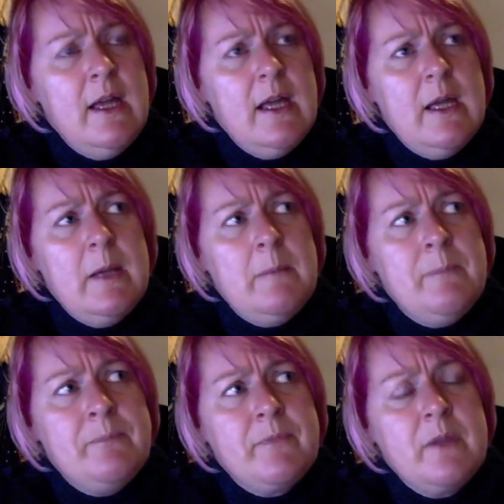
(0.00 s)

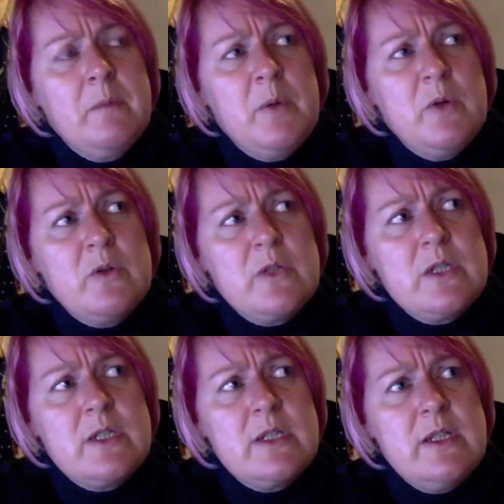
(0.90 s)

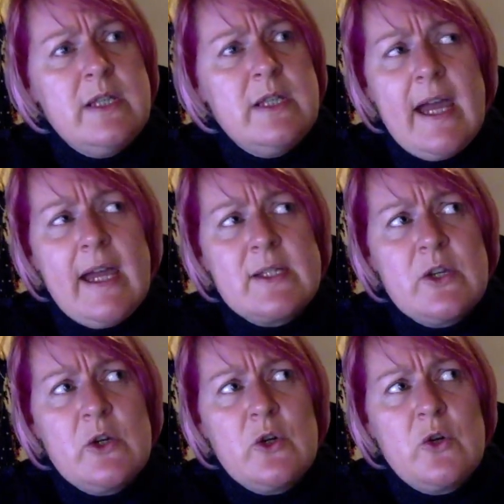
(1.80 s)
but yeah,
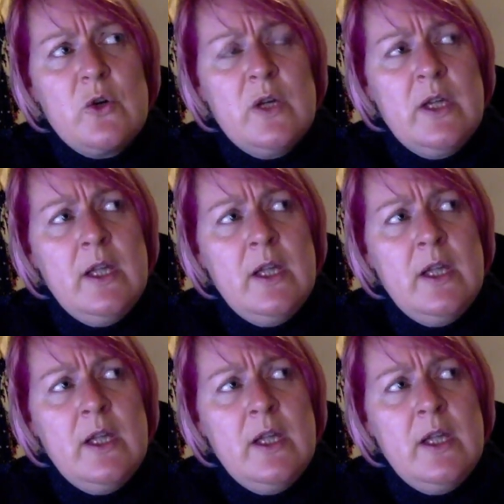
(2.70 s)
so